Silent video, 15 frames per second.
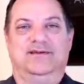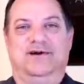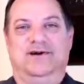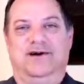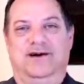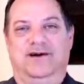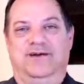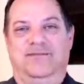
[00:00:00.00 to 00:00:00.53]

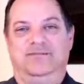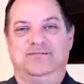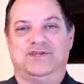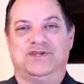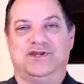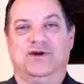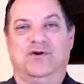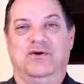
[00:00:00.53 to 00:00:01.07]

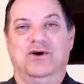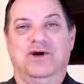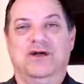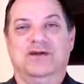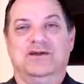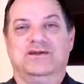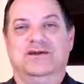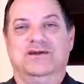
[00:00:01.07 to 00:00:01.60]
So
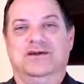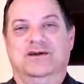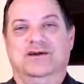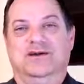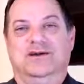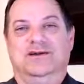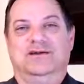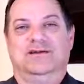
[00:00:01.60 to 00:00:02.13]

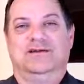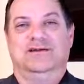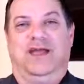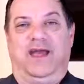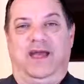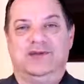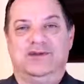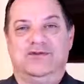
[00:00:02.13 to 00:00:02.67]

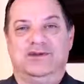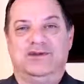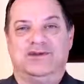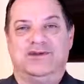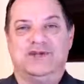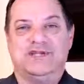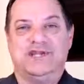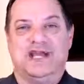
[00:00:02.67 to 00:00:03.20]
can you
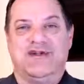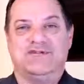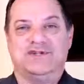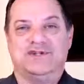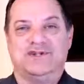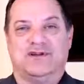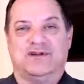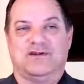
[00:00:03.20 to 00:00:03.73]
increase the
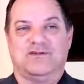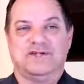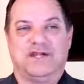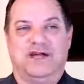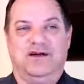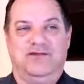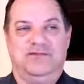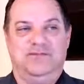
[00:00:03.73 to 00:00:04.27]
average dollar of
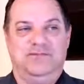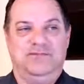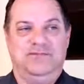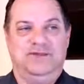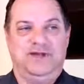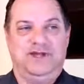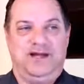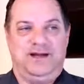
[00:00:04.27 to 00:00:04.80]
sale?
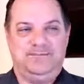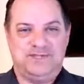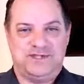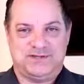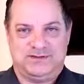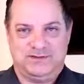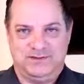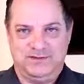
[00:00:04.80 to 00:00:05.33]

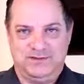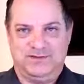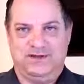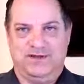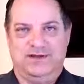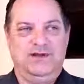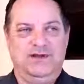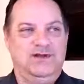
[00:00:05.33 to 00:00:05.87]

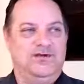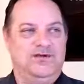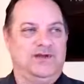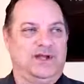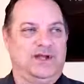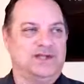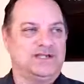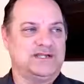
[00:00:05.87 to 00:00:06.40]
Absolutely.
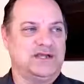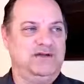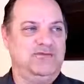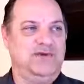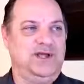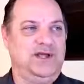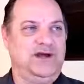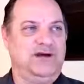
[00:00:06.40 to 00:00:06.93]
Like I said,
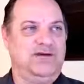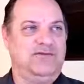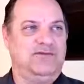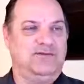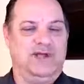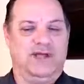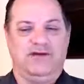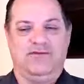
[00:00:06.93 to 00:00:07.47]
we have
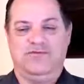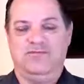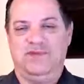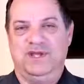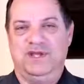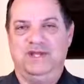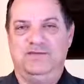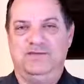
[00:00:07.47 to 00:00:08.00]

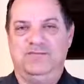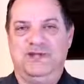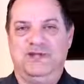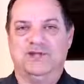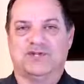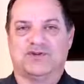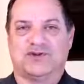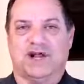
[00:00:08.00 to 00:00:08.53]

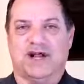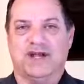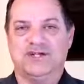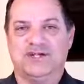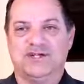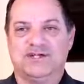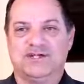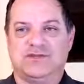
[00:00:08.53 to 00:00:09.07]
many
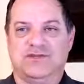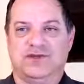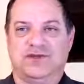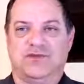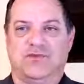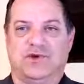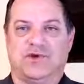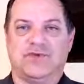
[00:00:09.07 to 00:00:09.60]
strategies that we
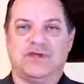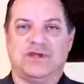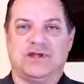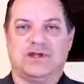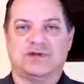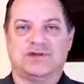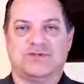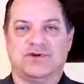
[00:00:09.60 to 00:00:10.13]
can work with
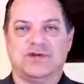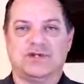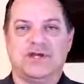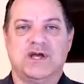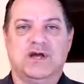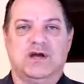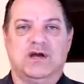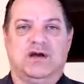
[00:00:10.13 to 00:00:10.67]
customers.
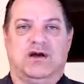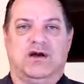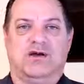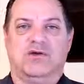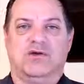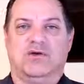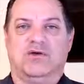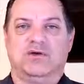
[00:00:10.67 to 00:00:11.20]

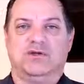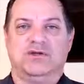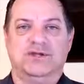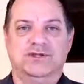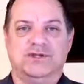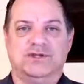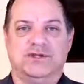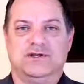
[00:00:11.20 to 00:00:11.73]
Our goal
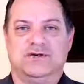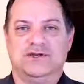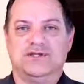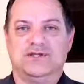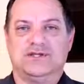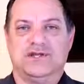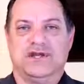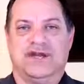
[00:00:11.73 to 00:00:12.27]
is to
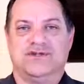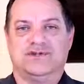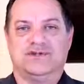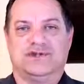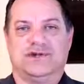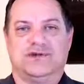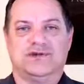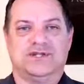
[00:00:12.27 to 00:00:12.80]
increase the average
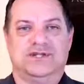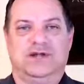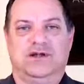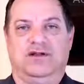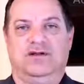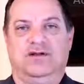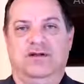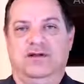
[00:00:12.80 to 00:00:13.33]
dollar of
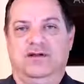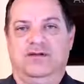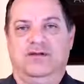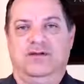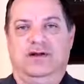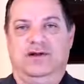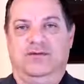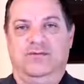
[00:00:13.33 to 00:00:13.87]
sale
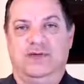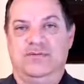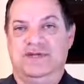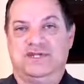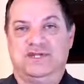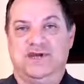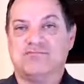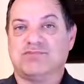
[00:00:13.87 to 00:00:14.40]

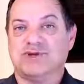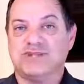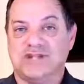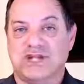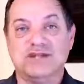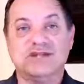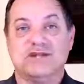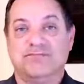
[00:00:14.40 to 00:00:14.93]
maybe
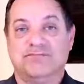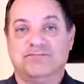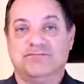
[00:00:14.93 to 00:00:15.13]
10%.